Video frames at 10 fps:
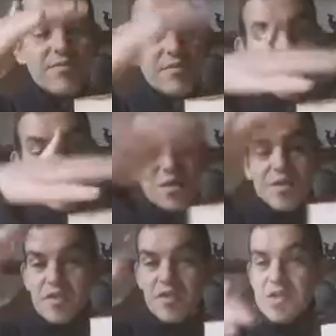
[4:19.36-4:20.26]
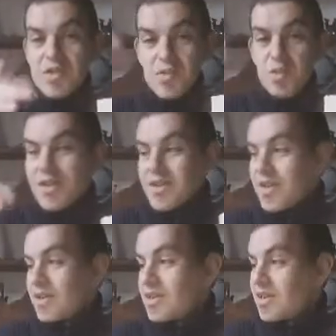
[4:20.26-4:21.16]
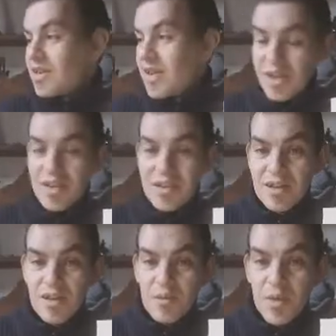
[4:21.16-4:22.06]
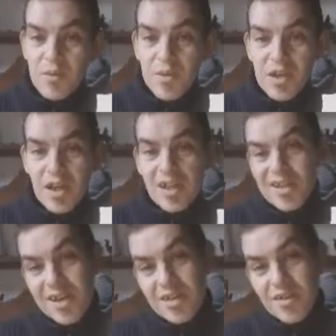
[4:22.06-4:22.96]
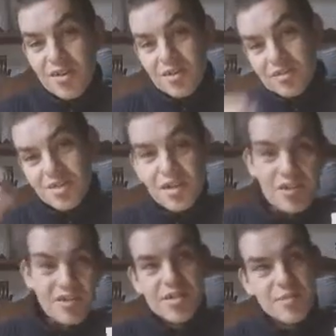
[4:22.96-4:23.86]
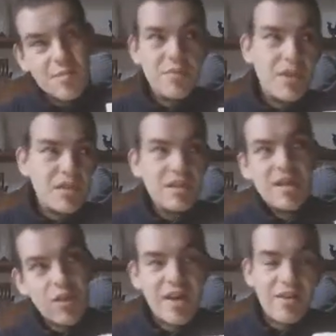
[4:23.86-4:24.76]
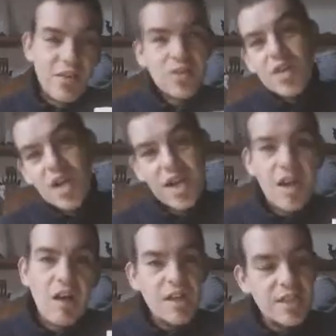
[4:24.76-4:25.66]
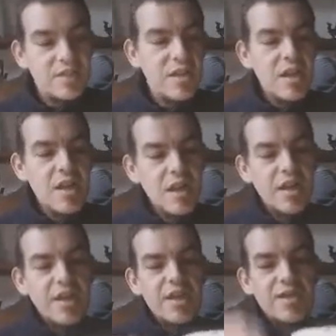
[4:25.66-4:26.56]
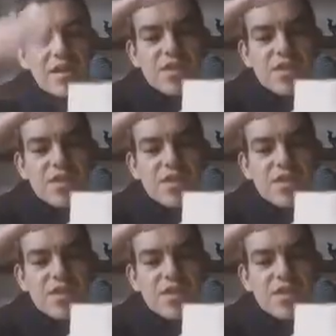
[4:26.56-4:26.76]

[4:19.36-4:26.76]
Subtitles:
your surface with that clay, paper clay or cellulose paper clay, whatever you want to call it, it